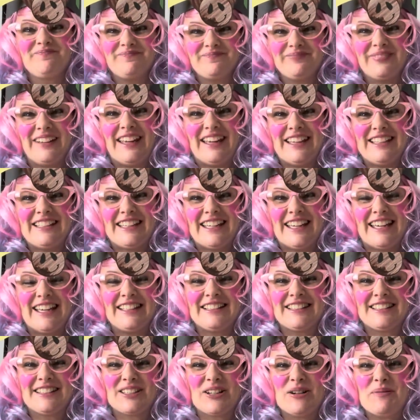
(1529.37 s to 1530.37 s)
He did,
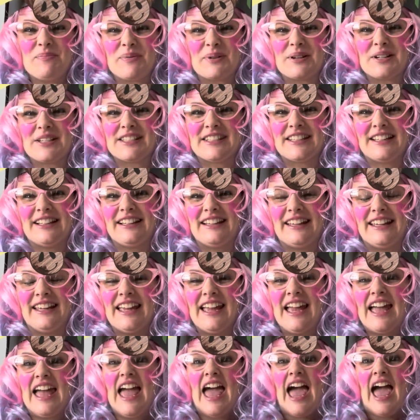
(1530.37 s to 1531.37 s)
super silly.
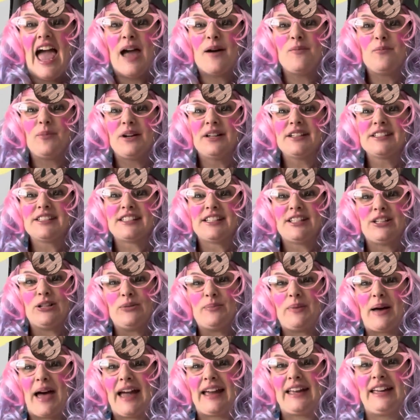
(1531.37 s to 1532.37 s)
And we'll see you
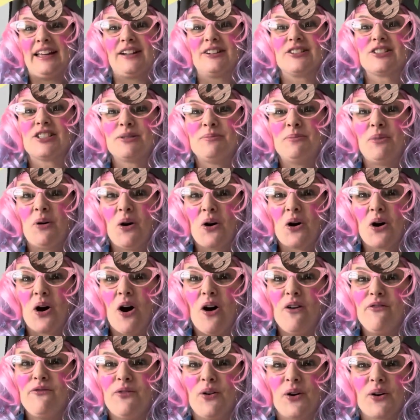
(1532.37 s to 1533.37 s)
back here
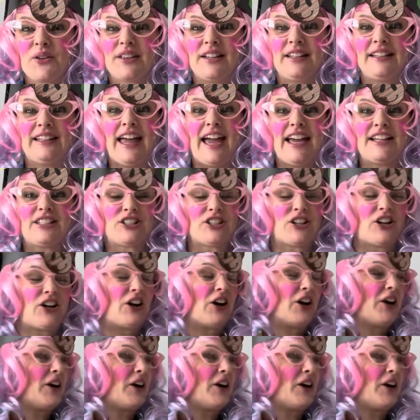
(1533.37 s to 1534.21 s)
tomorrow for the letter